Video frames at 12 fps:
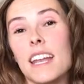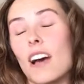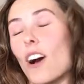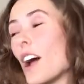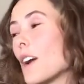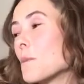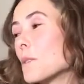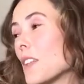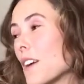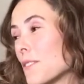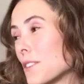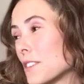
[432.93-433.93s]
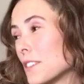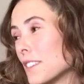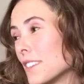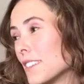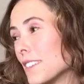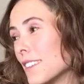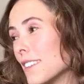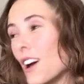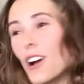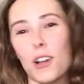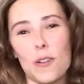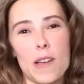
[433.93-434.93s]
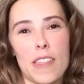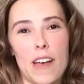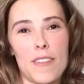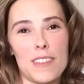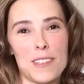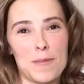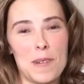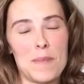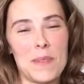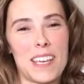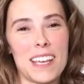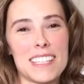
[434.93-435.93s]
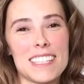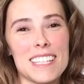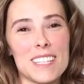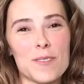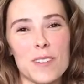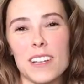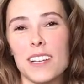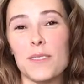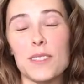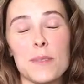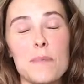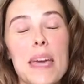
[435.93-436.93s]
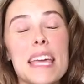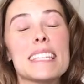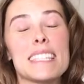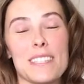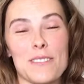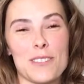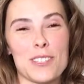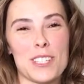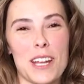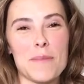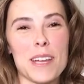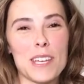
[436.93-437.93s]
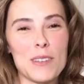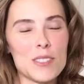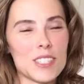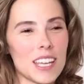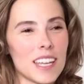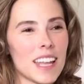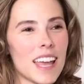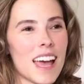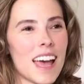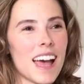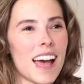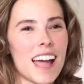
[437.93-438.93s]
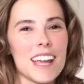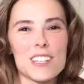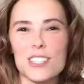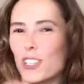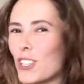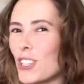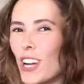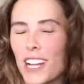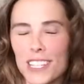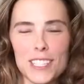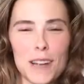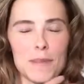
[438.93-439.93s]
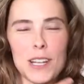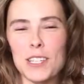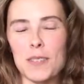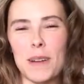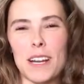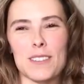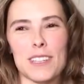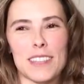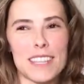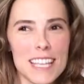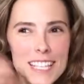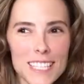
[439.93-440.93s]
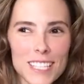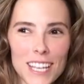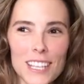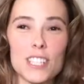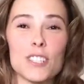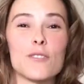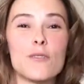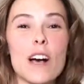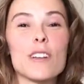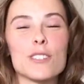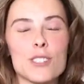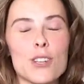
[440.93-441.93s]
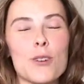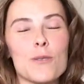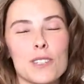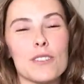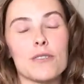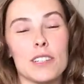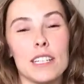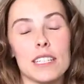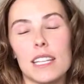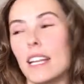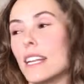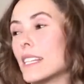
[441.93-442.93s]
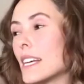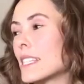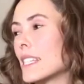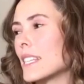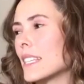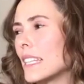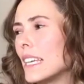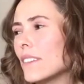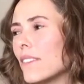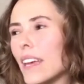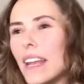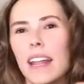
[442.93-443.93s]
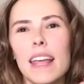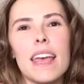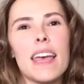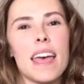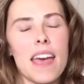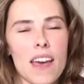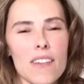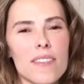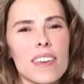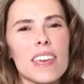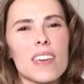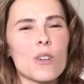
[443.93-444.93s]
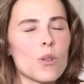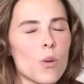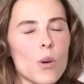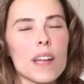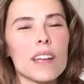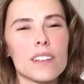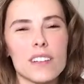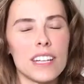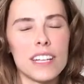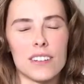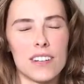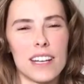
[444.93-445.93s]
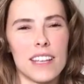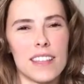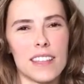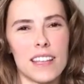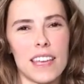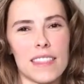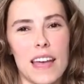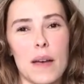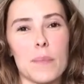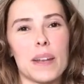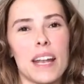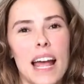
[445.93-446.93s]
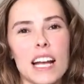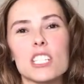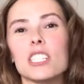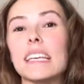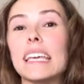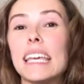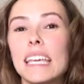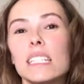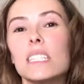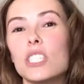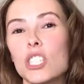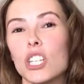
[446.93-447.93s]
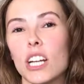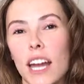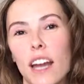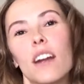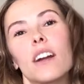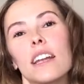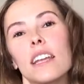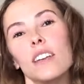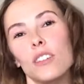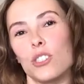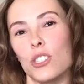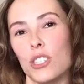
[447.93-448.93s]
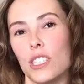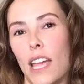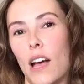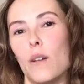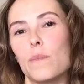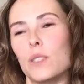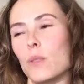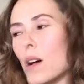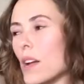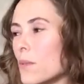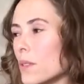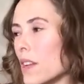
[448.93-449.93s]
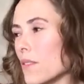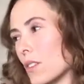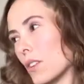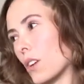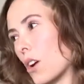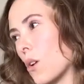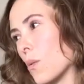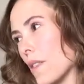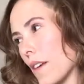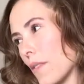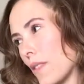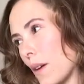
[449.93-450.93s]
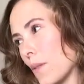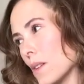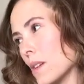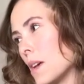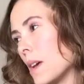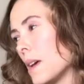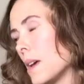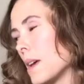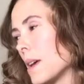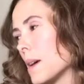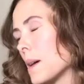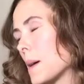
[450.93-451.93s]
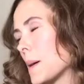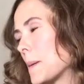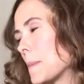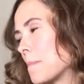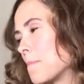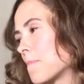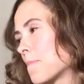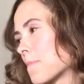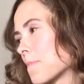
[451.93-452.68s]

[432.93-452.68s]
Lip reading: Now I will never not go without this one, because this one, it was amazing. The first time I used it, I just could not stop touching my hair. I was like, this, it just felt so different, and it doesn't leave it heavy or oily or anything like that, but it actually heals your hair and heals your scalp. So I will never go without that one.